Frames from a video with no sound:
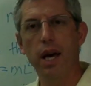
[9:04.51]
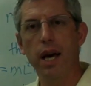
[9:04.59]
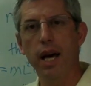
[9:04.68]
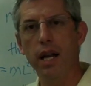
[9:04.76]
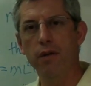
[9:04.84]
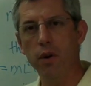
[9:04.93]

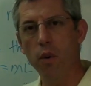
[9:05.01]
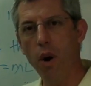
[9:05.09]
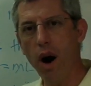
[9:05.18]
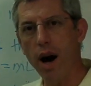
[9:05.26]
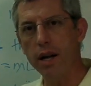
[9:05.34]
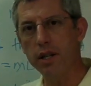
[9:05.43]
And if you
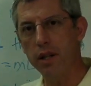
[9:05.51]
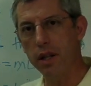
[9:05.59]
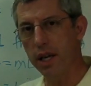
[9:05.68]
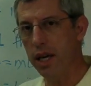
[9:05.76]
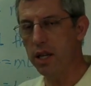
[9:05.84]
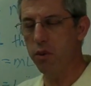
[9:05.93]
watch, now the
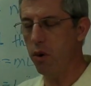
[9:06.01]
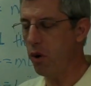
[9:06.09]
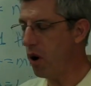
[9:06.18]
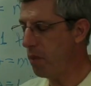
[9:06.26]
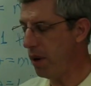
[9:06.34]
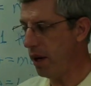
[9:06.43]
kids won't
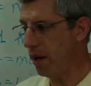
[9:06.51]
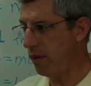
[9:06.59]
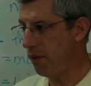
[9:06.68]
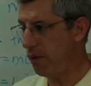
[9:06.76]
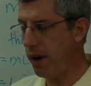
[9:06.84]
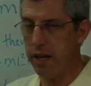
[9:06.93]
all be in
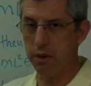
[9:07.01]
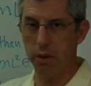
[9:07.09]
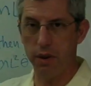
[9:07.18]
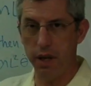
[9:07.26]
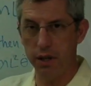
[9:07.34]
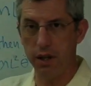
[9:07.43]
phase
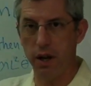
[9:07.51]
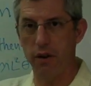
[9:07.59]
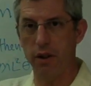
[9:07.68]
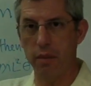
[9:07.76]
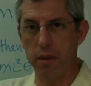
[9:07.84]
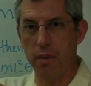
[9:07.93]
with each other.
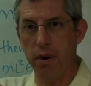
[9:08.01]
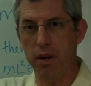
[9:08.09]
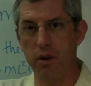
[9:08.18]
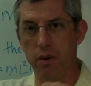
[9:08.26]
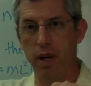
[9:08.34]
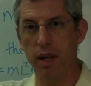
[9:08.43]
They might be
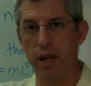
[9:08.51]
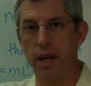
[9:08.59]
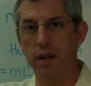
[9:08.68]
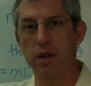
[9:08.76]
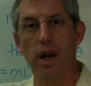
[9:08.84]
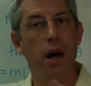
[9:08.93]
doing
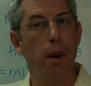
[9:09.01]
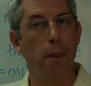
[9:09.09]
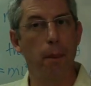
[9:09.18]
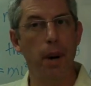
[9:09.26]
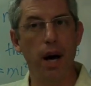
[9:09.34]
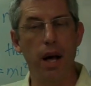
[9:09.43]
this.
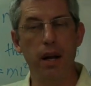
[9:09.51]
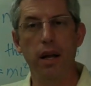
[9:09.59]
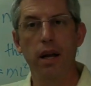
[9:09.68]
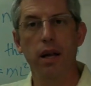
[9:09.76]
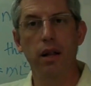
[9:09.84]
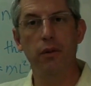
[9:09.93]
But
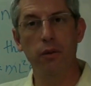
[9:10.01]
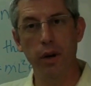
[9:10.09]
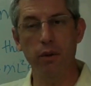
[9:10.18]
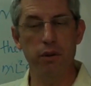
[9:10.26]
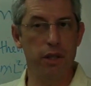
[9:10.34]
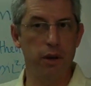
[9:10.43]
the
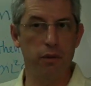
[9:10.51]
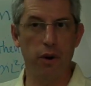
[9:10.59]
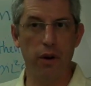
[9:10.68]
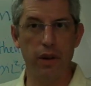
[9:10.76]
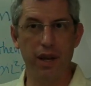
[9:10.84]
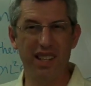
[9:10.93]
frequency for
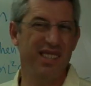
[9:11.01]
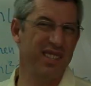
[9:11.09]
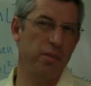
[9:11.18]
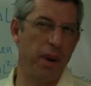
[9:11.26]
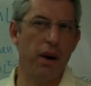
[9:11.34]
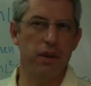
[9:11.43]
all the kids is
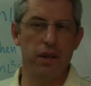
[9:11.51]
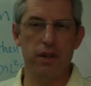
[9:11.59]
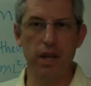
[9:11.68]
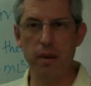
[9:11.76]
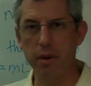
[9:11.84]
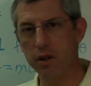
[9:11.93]
about the
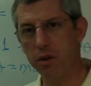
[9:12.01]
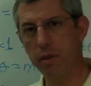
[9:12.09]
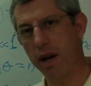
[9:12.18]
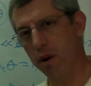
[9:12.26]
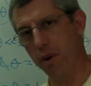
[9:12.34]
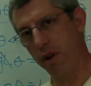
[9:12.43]
same, because no
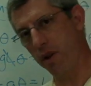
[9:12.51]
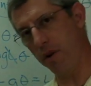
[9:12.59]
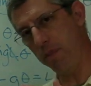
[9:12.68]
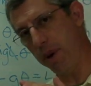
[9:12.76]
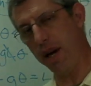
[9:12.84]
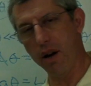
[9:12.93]
matter whether they're
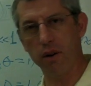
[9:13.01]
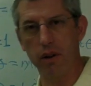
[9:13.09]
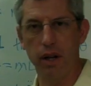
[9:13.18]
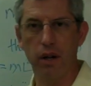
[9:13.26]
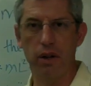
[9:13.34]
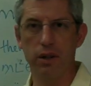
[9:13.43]
big or
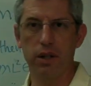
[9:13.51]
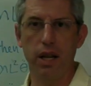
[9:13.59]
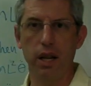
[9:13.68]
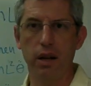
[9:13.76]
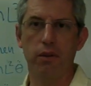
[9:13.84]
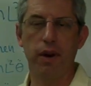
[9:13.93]
little or
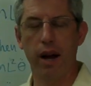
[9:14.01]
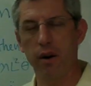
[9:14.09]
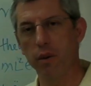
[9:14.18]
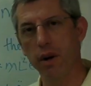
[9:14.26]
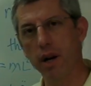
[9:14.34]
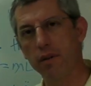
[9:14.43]
skinny or fat or
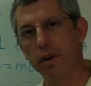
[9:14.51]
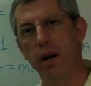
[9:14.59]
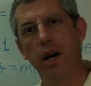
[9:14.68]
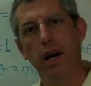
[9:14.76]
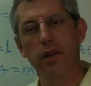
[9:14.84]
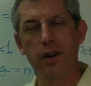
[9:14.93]
whatever,
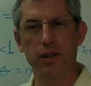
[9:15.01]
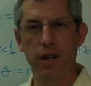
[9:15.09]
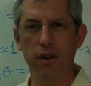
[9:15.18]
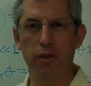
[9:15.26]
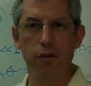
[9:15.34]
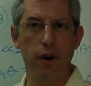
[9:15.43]
their
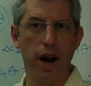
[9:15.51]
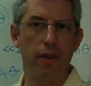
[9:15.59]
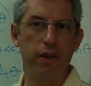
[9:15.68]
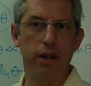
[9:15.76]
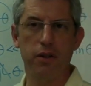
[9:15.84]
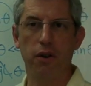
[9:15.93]
center of
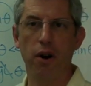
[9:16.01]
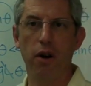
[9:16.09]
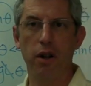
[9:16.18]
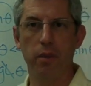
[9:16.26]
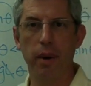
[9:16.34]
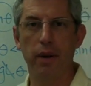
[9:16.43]
gravities are
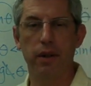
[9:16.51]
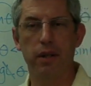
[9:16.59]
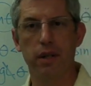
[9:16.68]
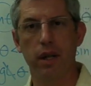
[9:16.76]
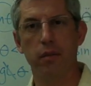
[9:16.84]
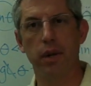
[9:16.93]
all in about the
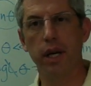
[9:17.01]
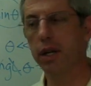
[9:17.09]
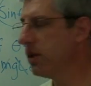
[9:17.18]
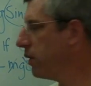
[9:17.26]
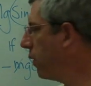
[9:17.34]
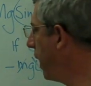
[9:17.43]
same place,
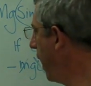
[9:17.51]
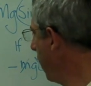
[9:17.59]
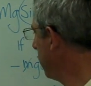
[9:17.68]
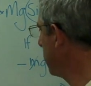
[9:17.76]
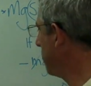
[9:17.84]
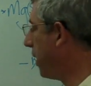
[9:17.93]
so
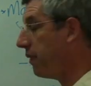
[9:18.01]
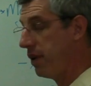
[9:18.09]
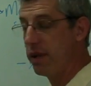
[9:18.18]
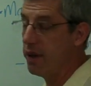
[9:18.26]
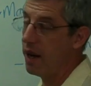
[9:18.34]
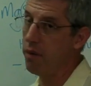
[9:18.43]
L is about the
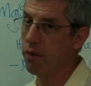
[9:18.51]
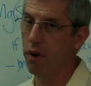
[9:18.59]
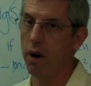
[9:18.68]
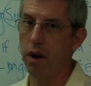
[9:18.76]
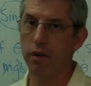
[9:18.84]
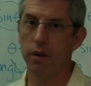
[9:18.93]
same for
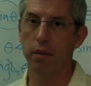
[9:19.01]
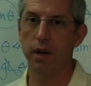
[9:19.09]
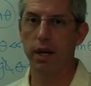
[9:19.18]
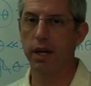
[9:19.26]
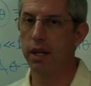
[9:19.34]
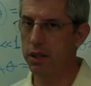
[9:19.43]
all of them.
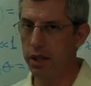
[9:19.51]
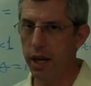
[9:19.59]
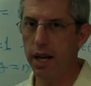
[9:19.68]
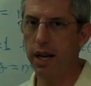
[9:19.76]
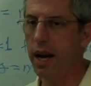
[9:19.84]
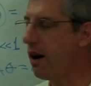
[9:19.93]

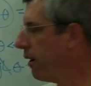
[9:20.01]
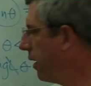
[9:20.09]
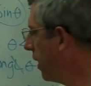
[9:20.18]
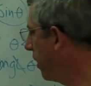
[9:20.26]
Check it out.